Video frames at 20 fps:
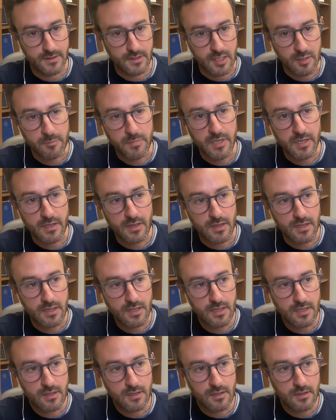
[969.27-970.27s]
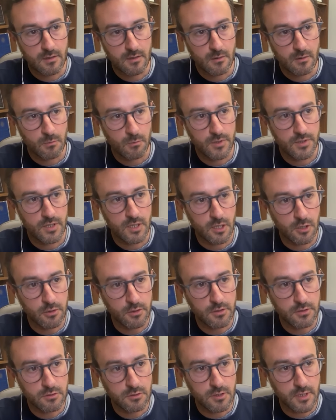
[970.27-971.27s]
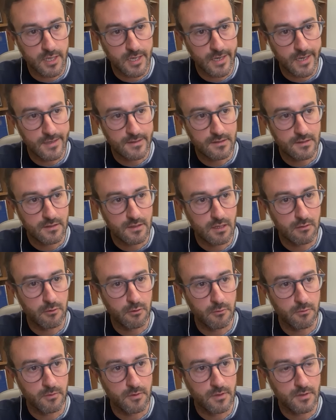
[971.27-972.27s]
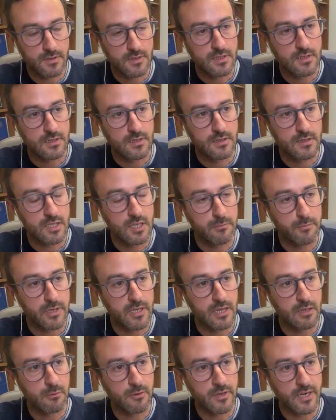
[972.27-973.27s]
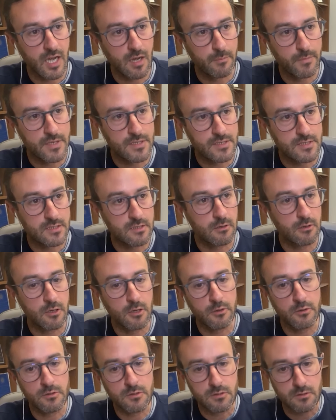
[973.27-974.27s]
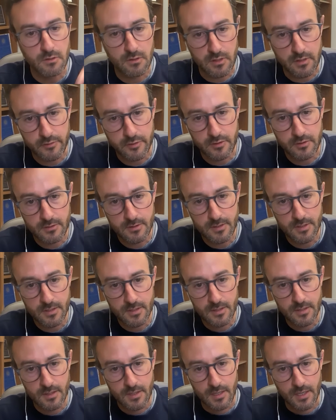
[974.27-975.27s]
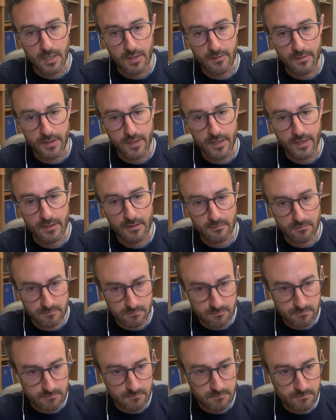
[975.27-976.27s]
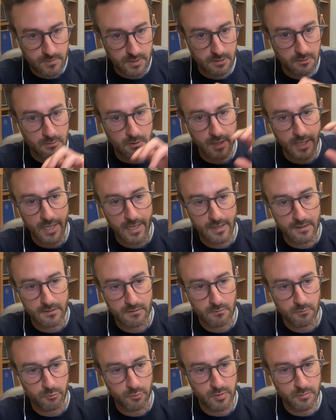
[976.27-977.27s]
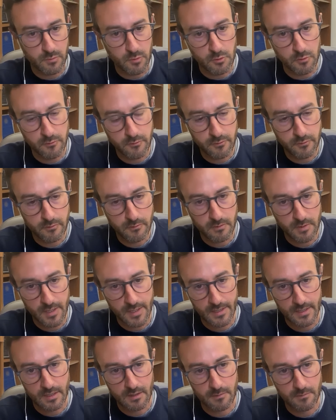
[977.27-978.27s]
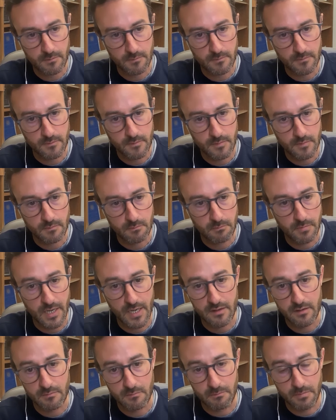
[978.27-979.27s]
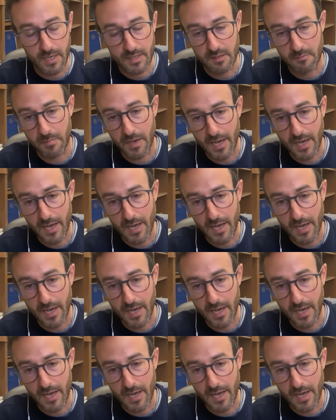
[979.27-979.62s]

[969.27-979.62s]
typically when they go into the gut, they will typically what happens, they'll go into the liver and then they will get removed by the